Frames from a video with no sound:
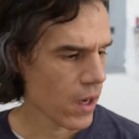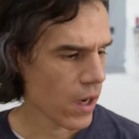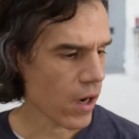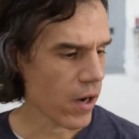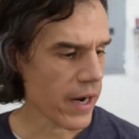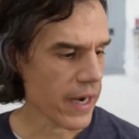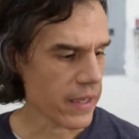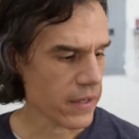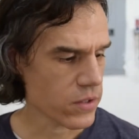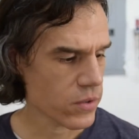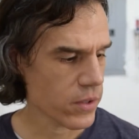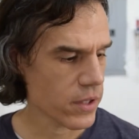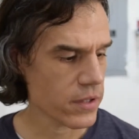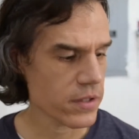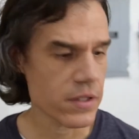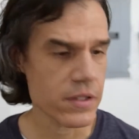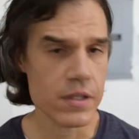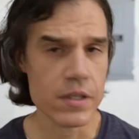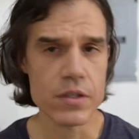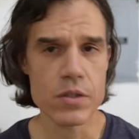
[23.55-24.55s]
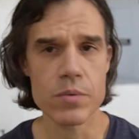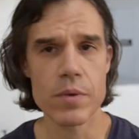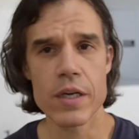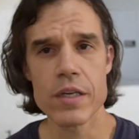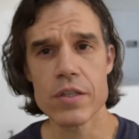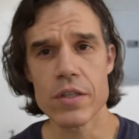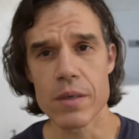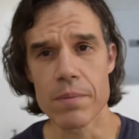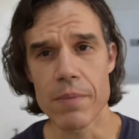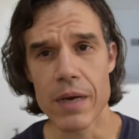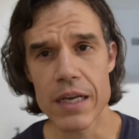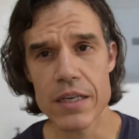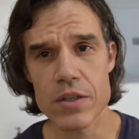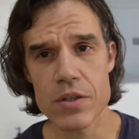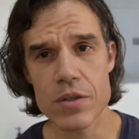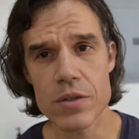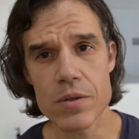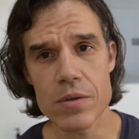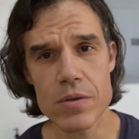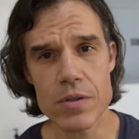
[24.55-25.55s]
All right, so here's the situation. My
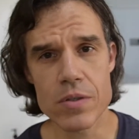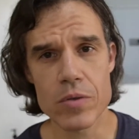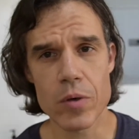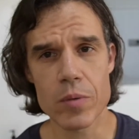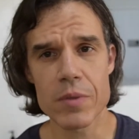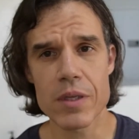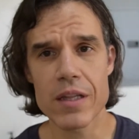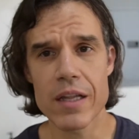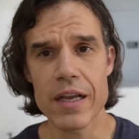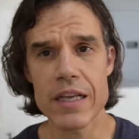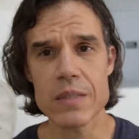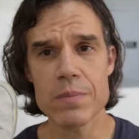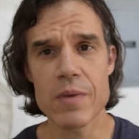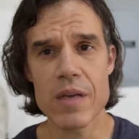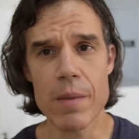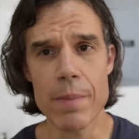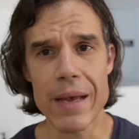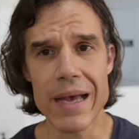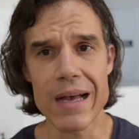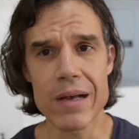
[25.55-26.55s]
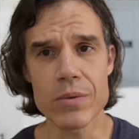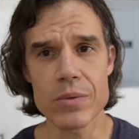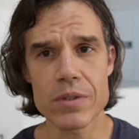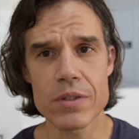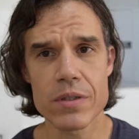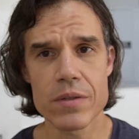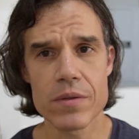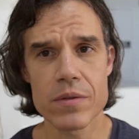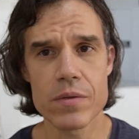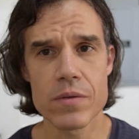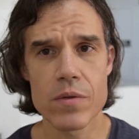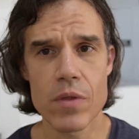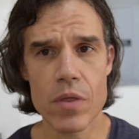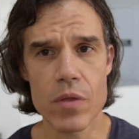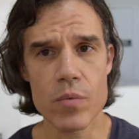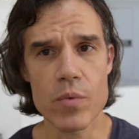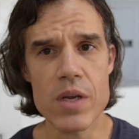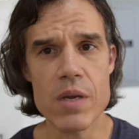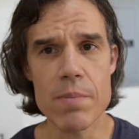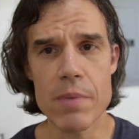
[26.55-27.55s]
shoes normally last me about
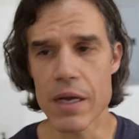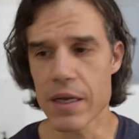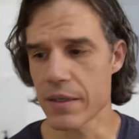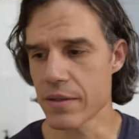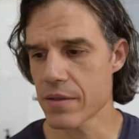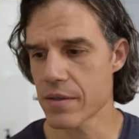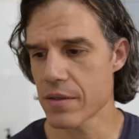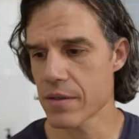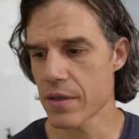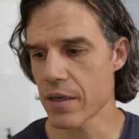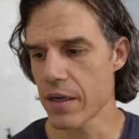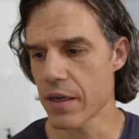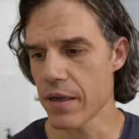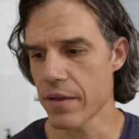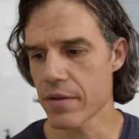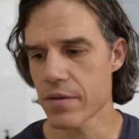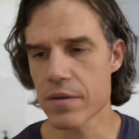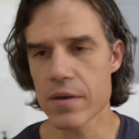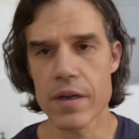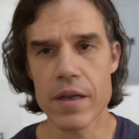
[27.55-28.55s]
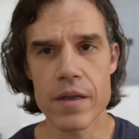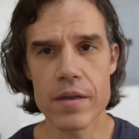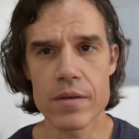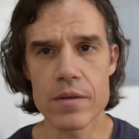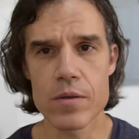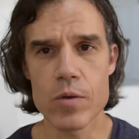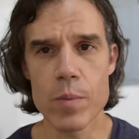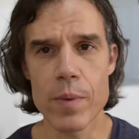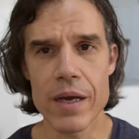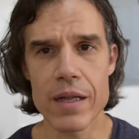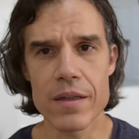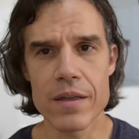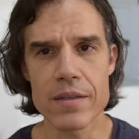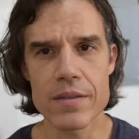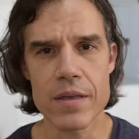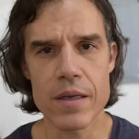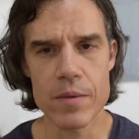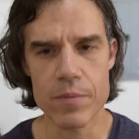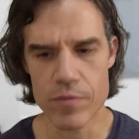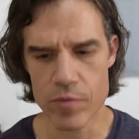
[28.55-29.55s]
3 months. These are New
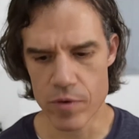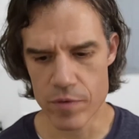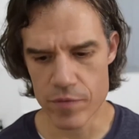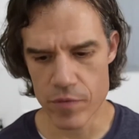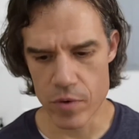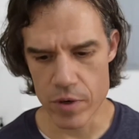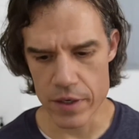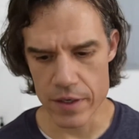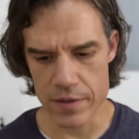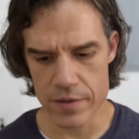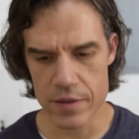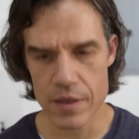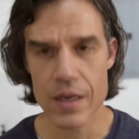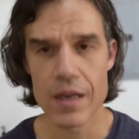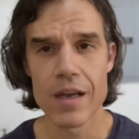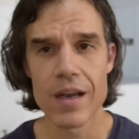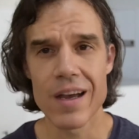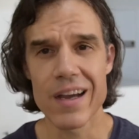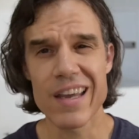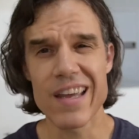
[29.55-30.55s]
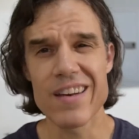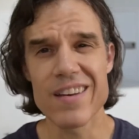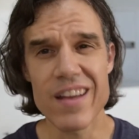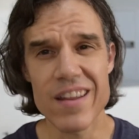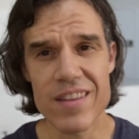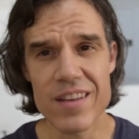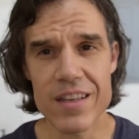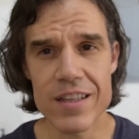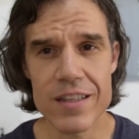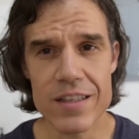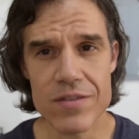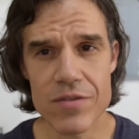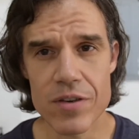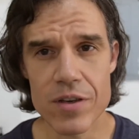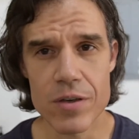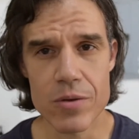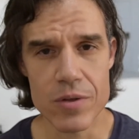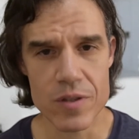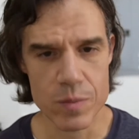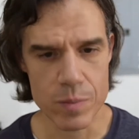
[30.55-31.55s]
Balance NM440s. Again, nothing in this
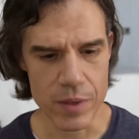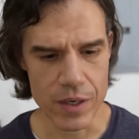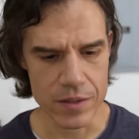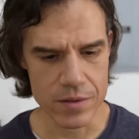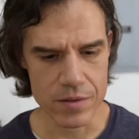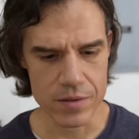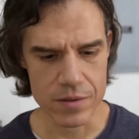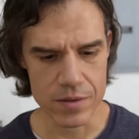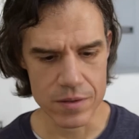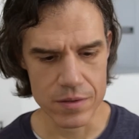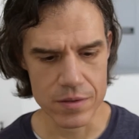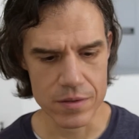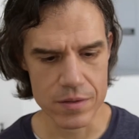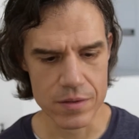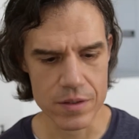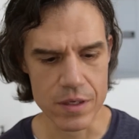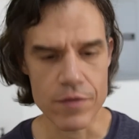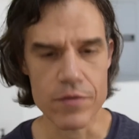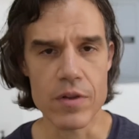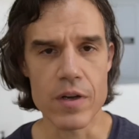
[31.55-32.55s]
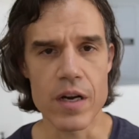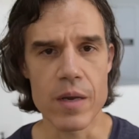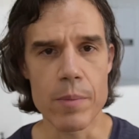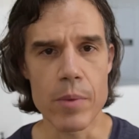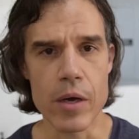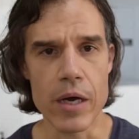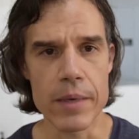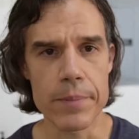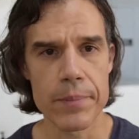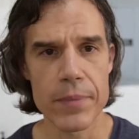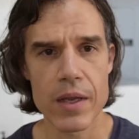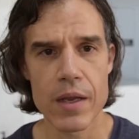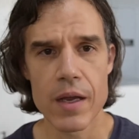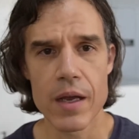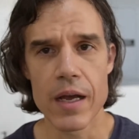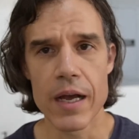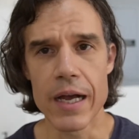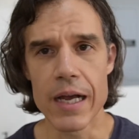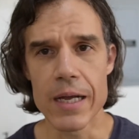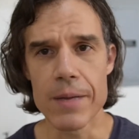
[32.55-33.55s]
video is sponsored. This is stuff that I bought.
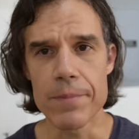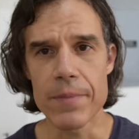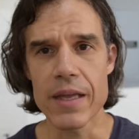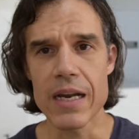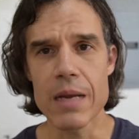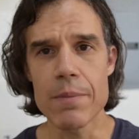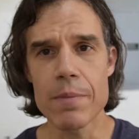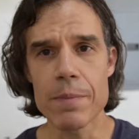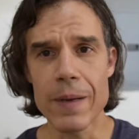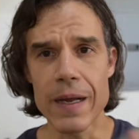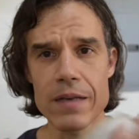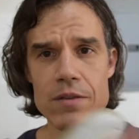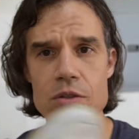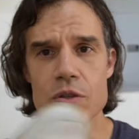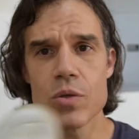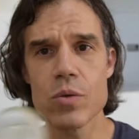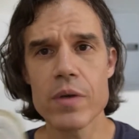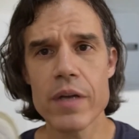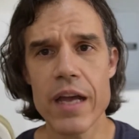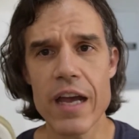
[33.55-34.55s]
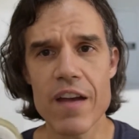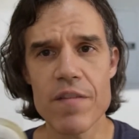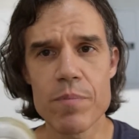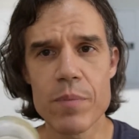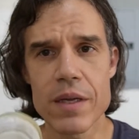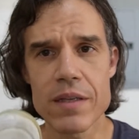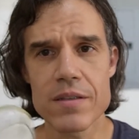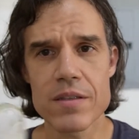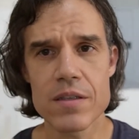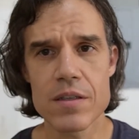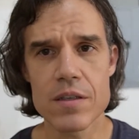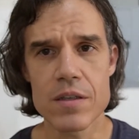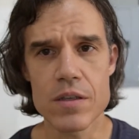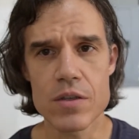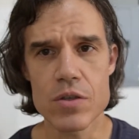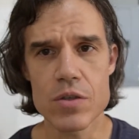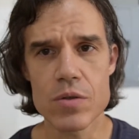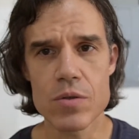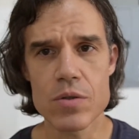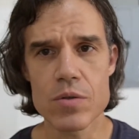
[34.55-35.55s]
And I'm about 2.5 months into
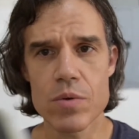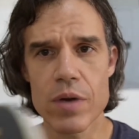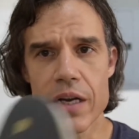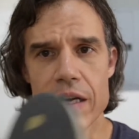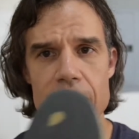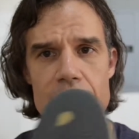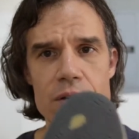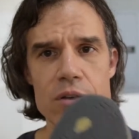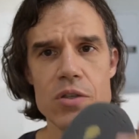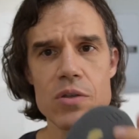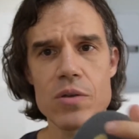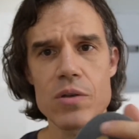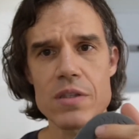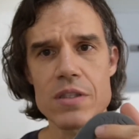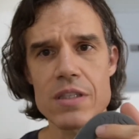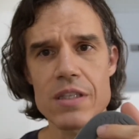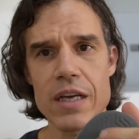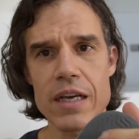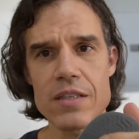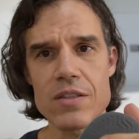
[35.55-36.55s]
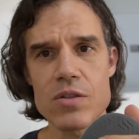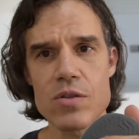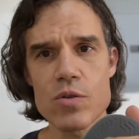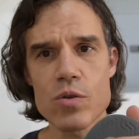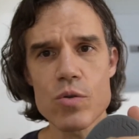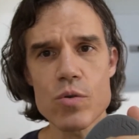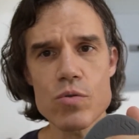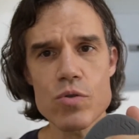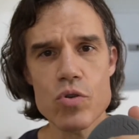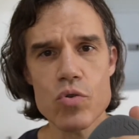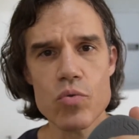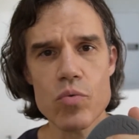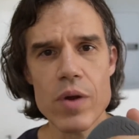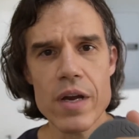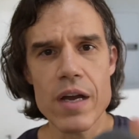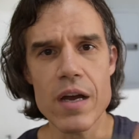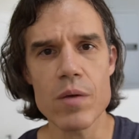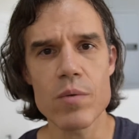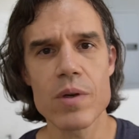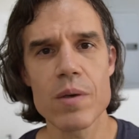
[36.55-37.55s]
these shoes right now. As you can see, I scooch
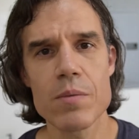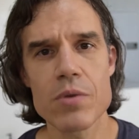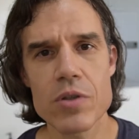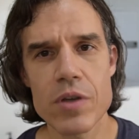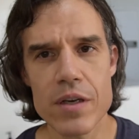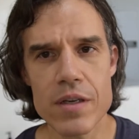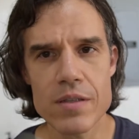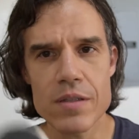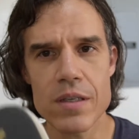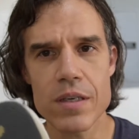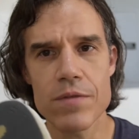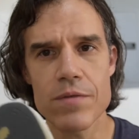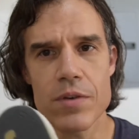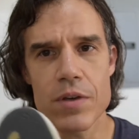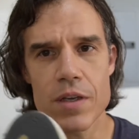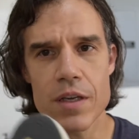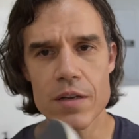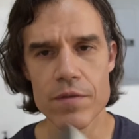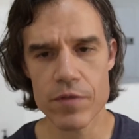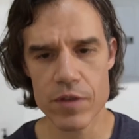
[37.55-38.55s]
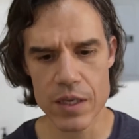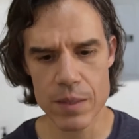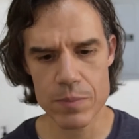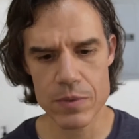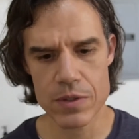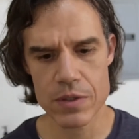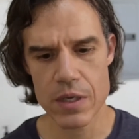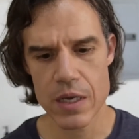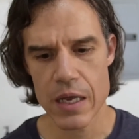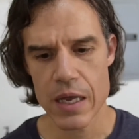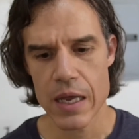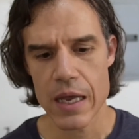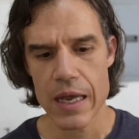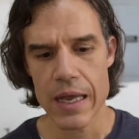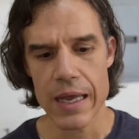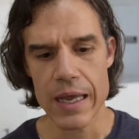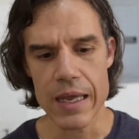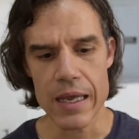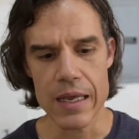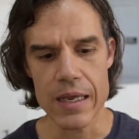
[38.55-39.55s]
around when I'm trying to set it for kick flips,
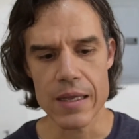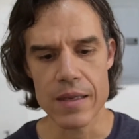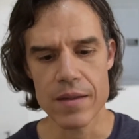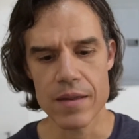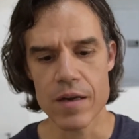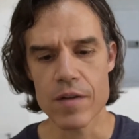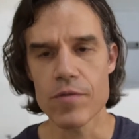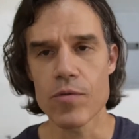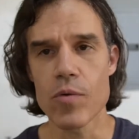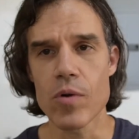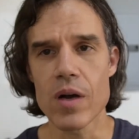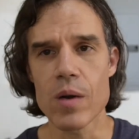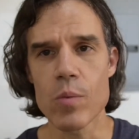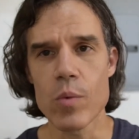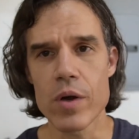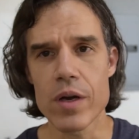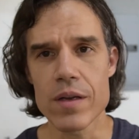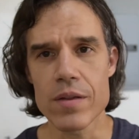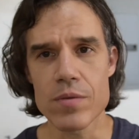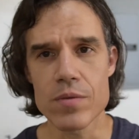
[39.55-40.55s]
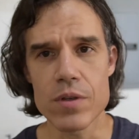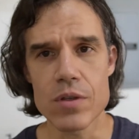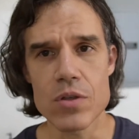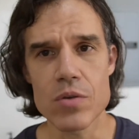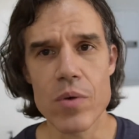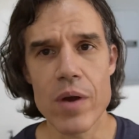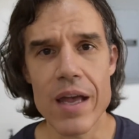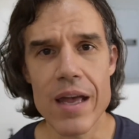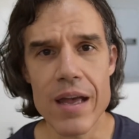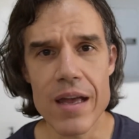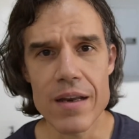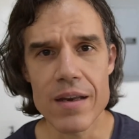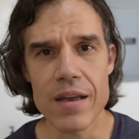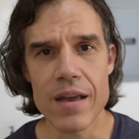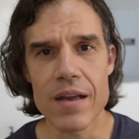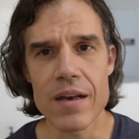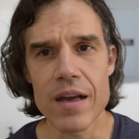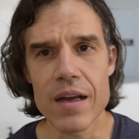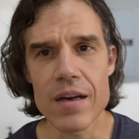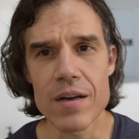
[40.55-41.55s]
and therefore I'm wearing through the tread,
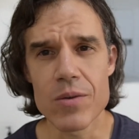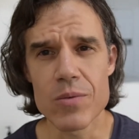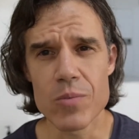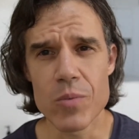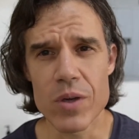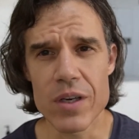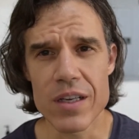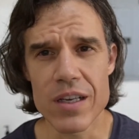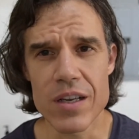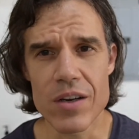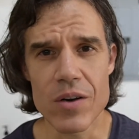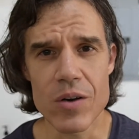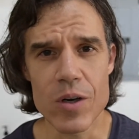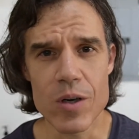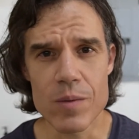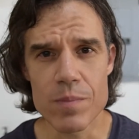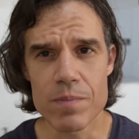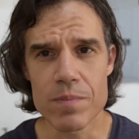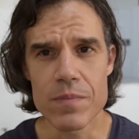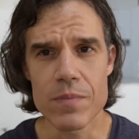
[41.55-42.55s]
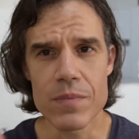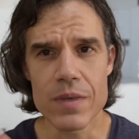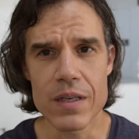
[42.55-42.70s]
and I don't want to get hurt